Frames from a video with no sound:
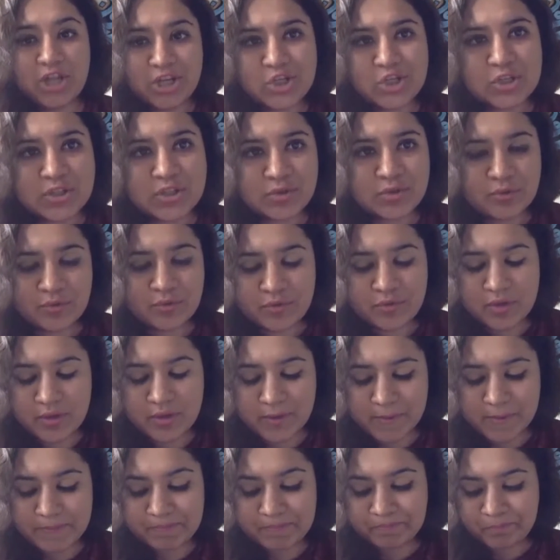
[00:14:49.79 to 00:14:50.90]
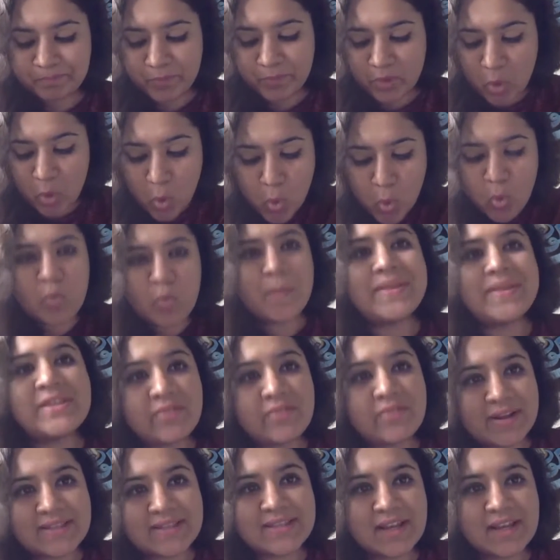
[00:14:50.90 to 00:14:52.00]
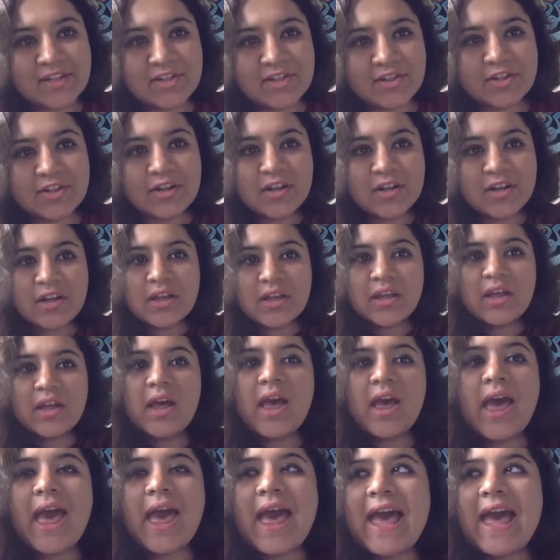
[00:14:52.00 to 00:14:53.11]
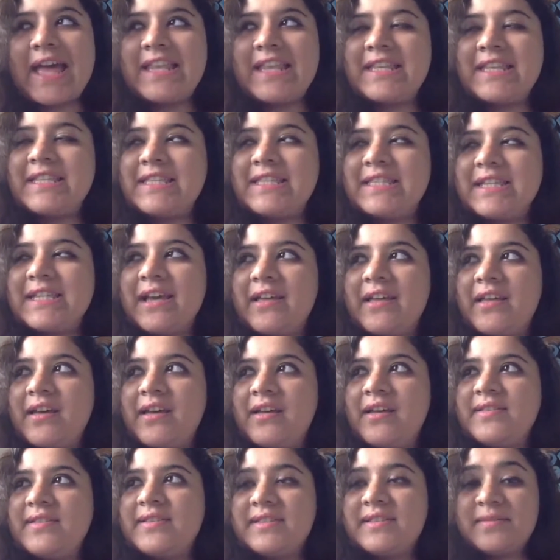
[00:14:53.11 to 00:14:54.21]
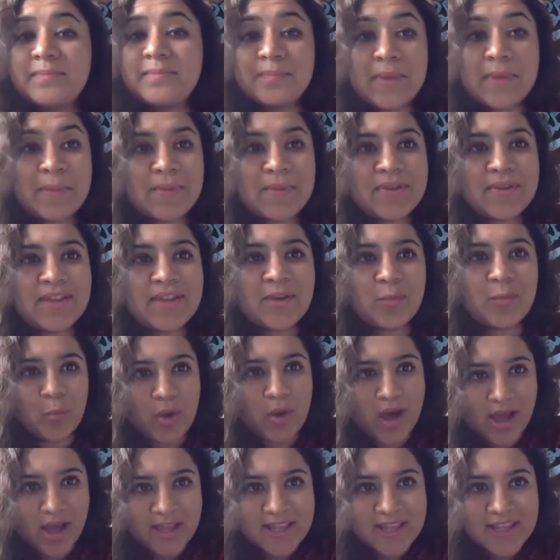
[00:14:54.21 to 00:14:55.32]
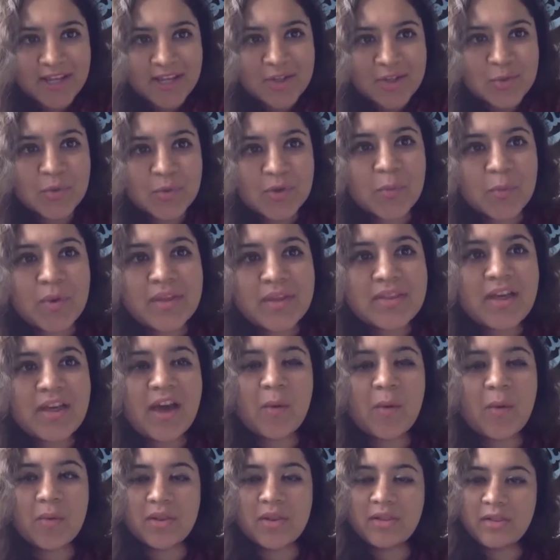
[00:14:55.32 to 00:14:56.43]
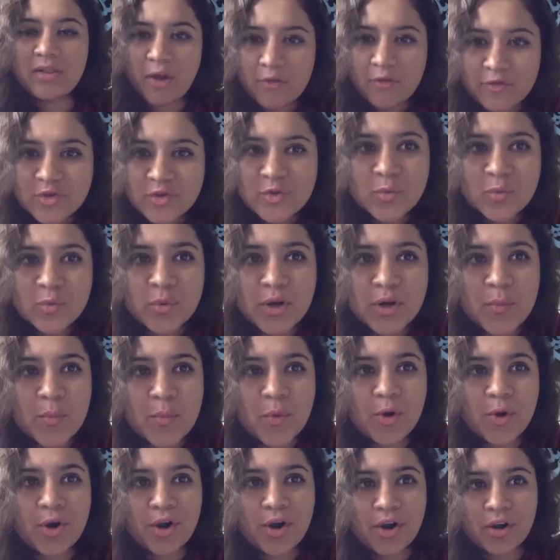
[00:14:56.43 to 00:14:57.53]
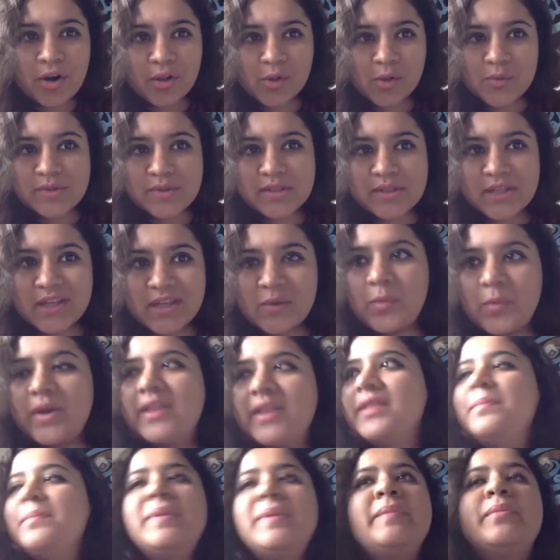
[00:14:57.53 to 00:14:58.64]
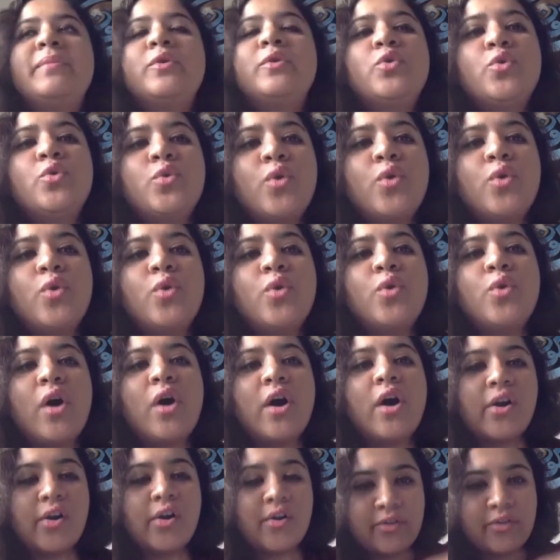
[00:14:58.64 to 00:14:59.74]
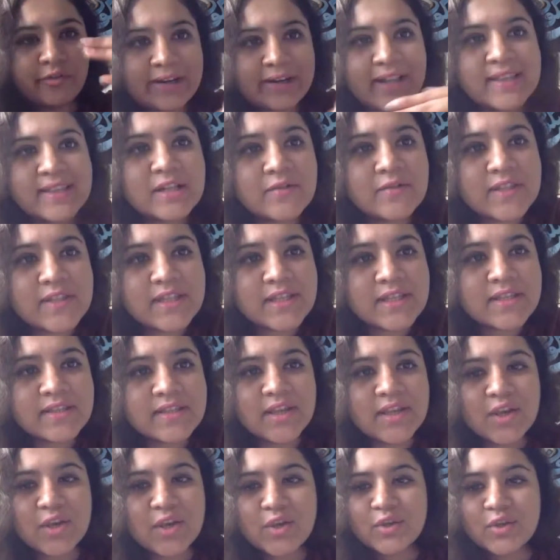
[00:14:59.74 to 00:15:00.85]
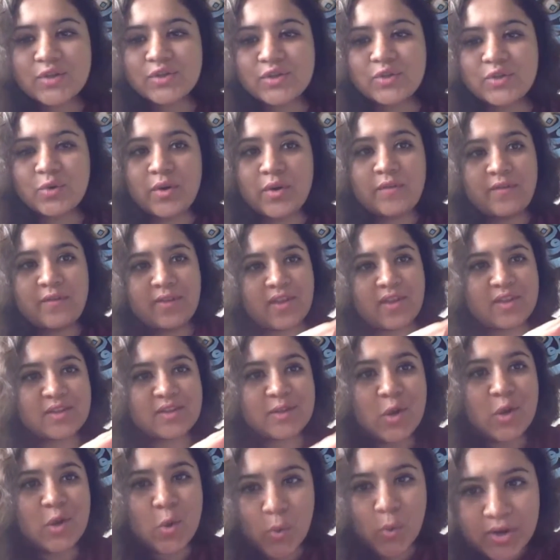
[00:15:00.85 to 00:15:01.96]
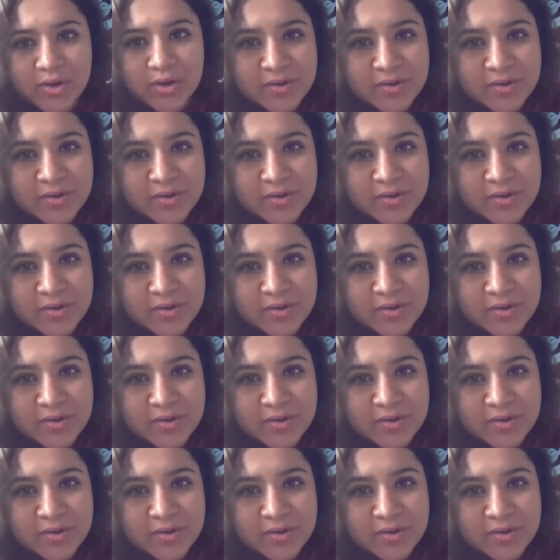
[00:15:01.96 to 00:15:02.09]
change, sort of the whole women's rights sector. And People that I'd like to work with, I would love to work more closely with people who are on the frontline services. So if it's